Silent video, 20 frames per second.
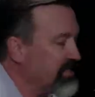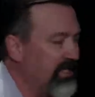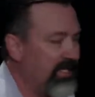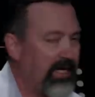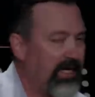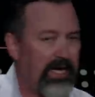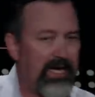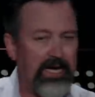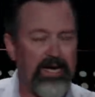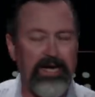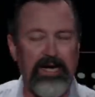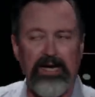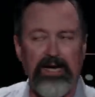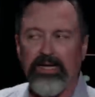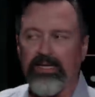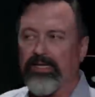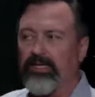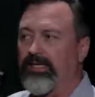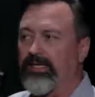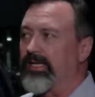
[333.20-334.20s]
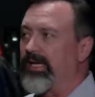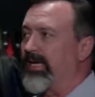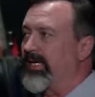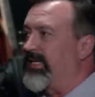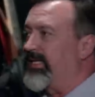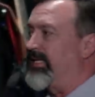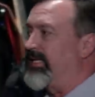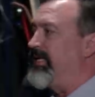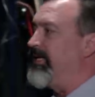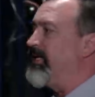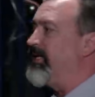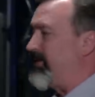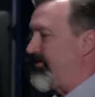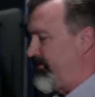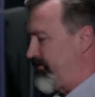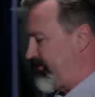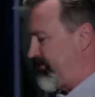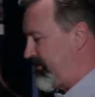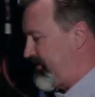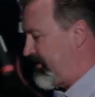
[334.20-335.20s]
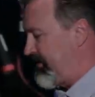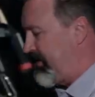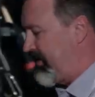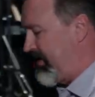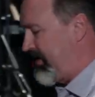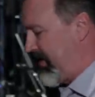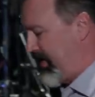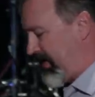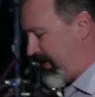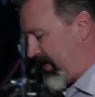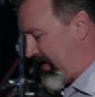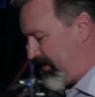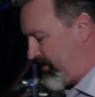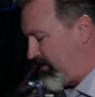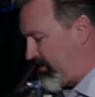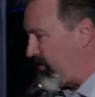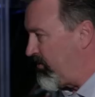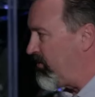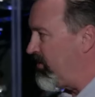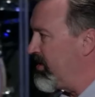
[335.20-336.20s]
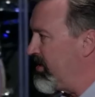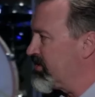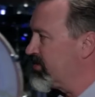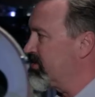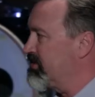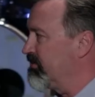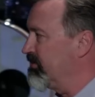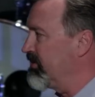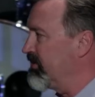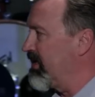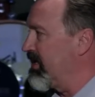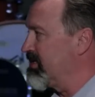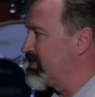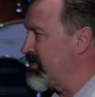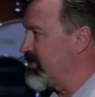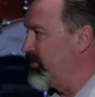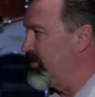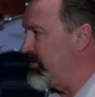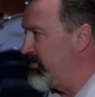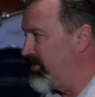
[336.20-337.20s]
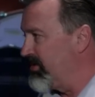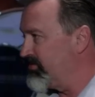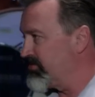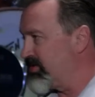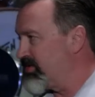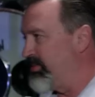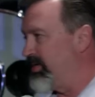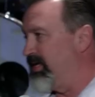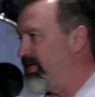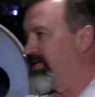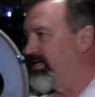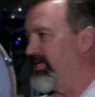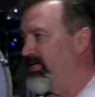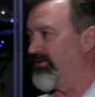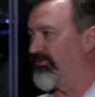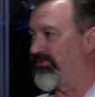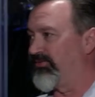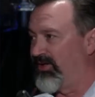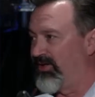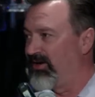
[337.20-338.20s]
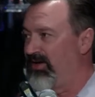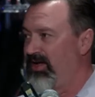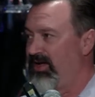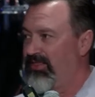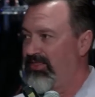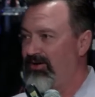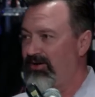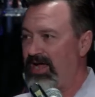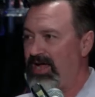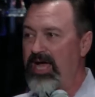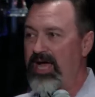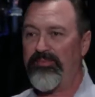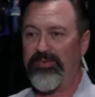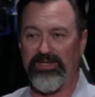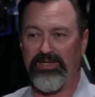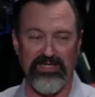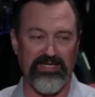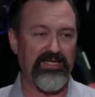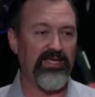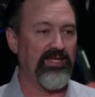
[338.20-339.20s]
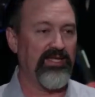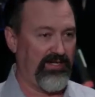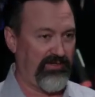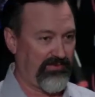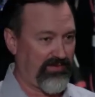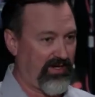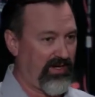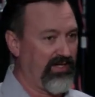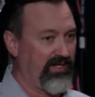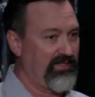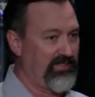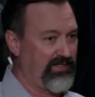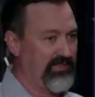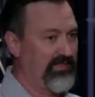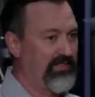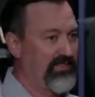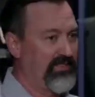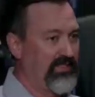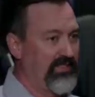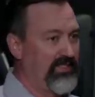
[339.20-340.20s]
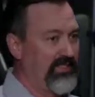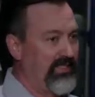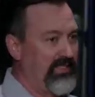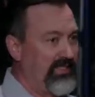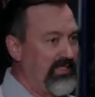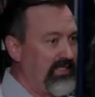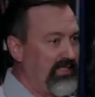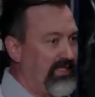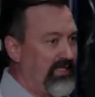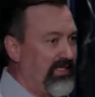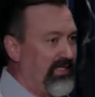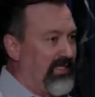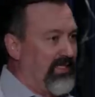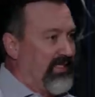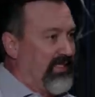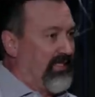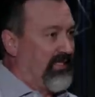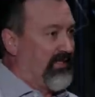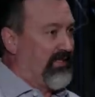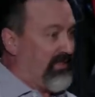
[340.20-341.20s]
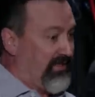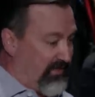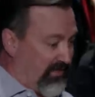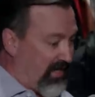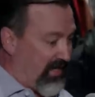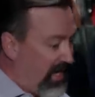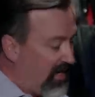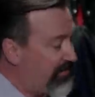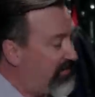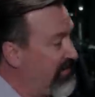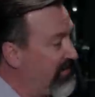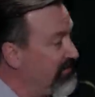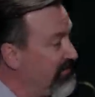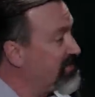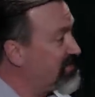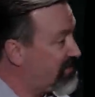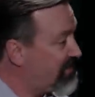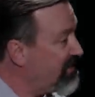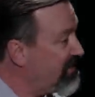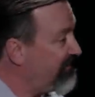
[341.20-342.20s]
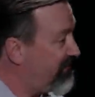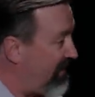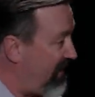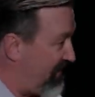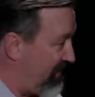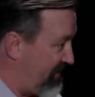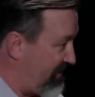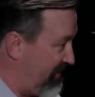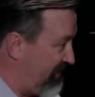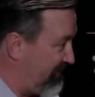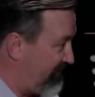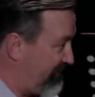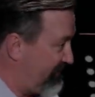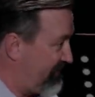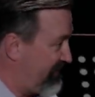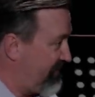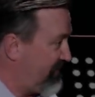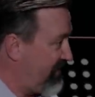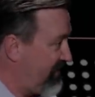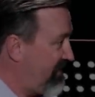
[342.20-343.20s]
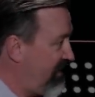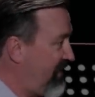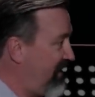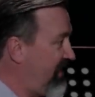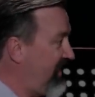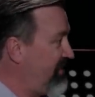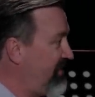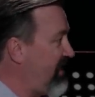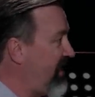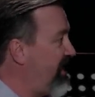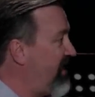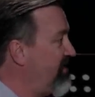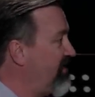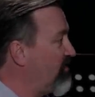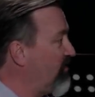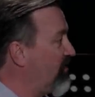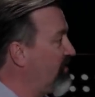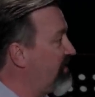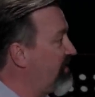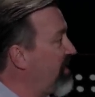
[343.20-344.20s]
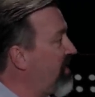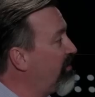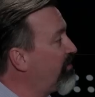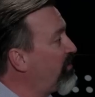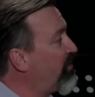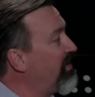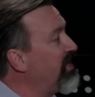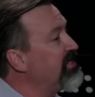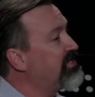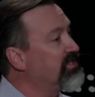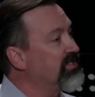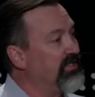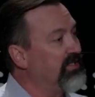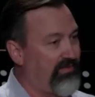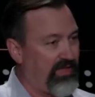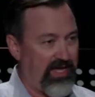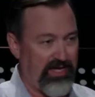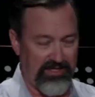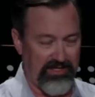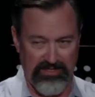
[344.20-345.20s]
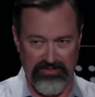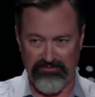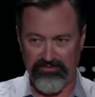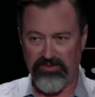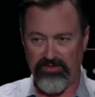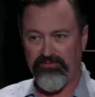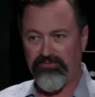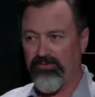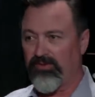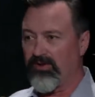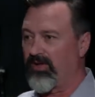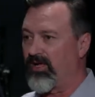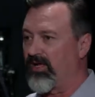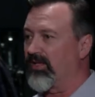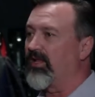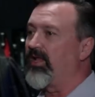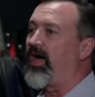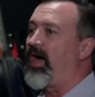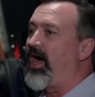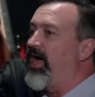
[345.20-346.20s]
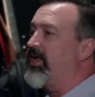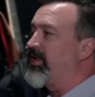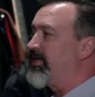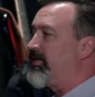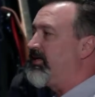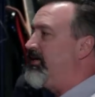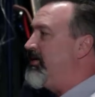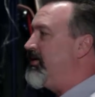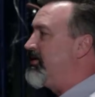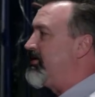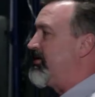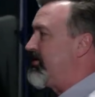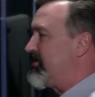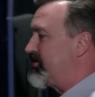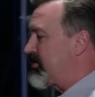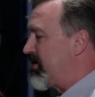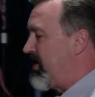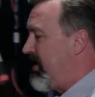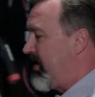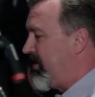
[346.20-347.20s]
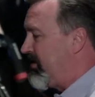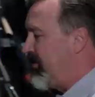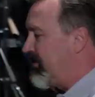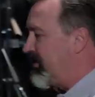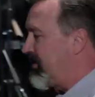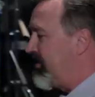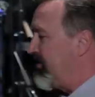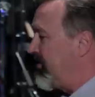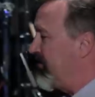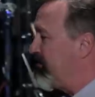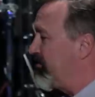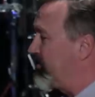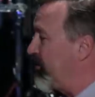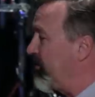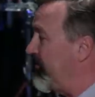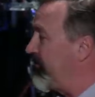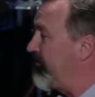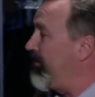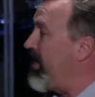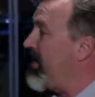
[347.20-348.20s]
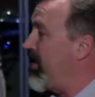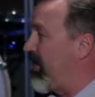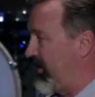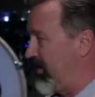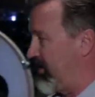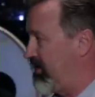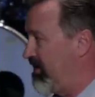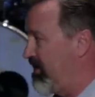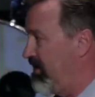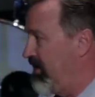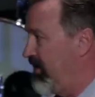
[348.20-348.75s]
a, a, a gift, uh, you know, I want us to realize that when you give somebody a gift, they're, they're happy to get it, right? They're, they're happy to receive that gift and, and or the operation of that gift. And for a lot of years, the, the prophetic,